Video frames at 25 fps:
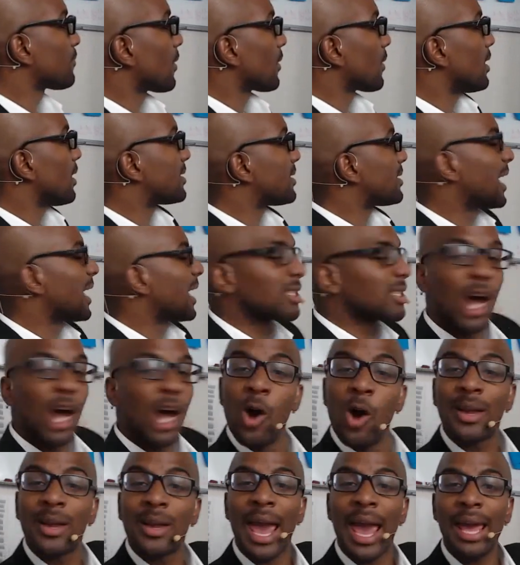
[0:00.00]
says,
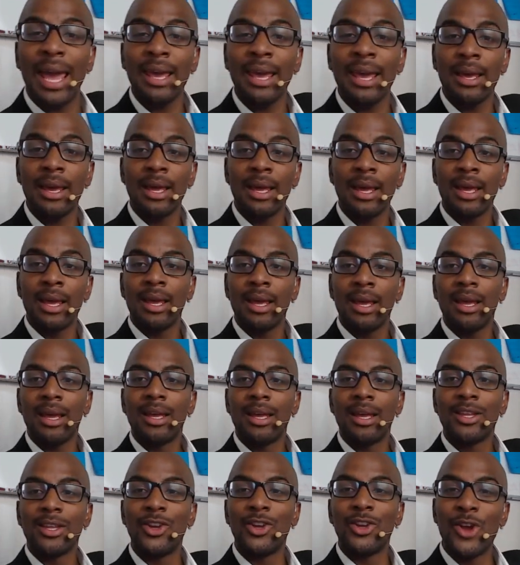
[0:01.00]
okay,
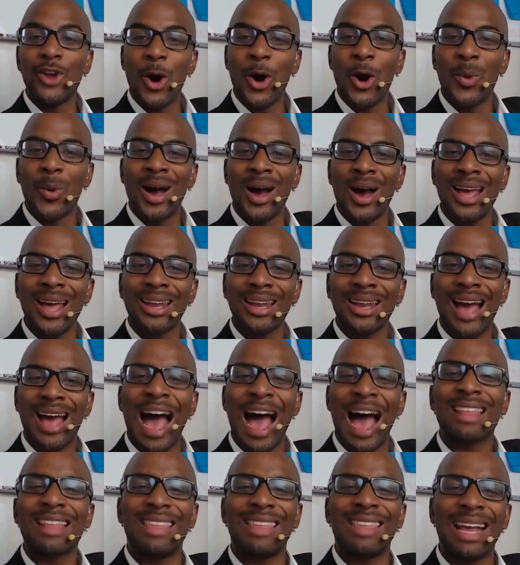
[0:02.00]
you know what?
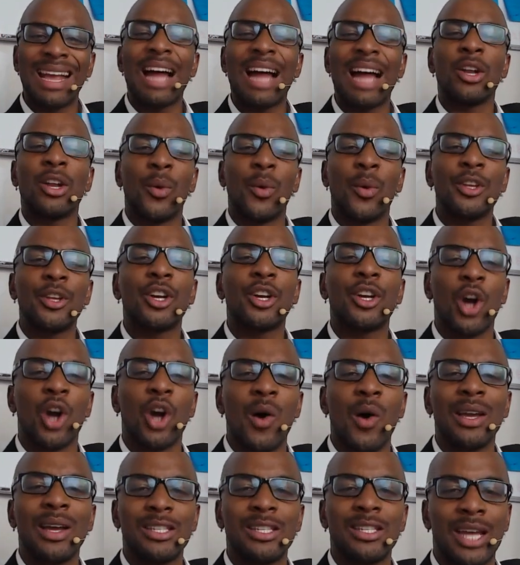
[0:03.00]
I think I know where you're
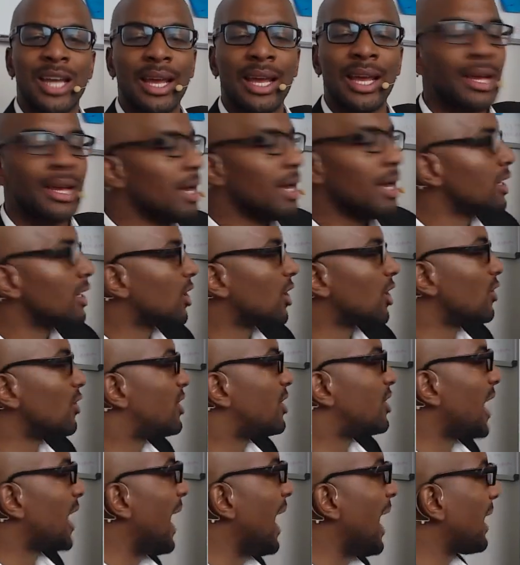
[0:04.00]
going, Jake. So
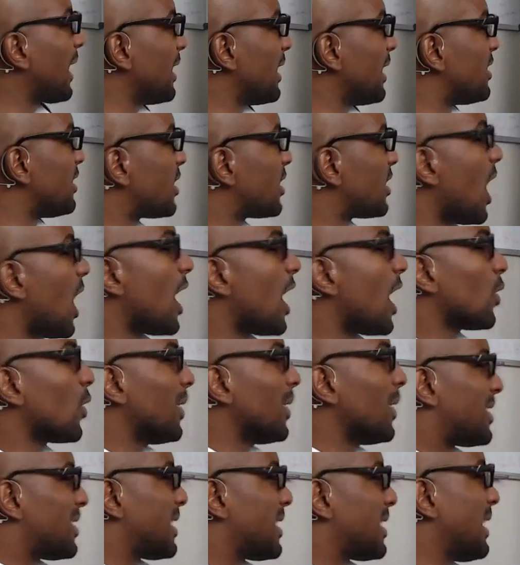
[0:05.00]
Jake and John, we
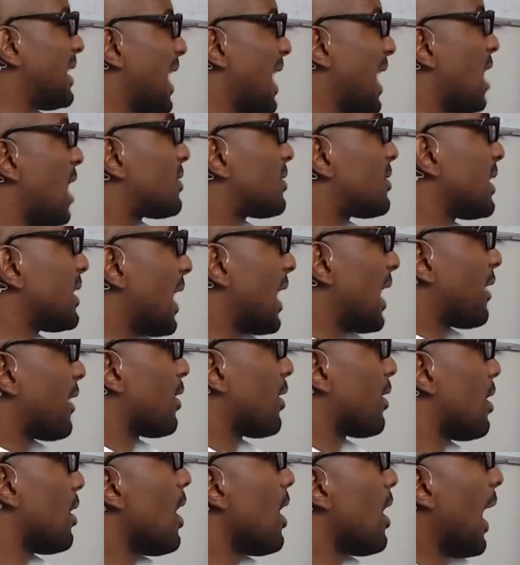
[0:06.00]
sit down together
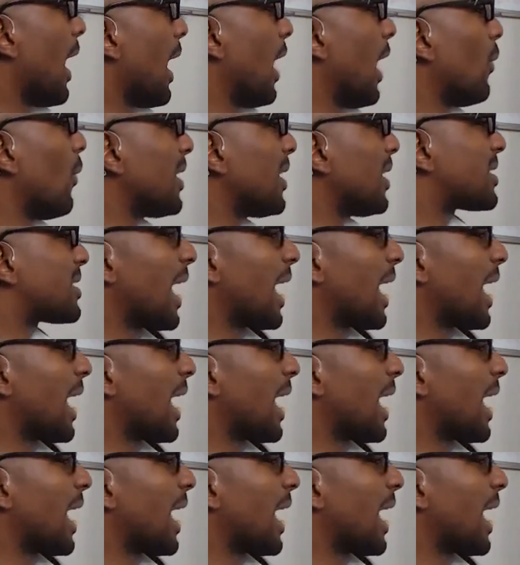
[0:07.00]
and we say,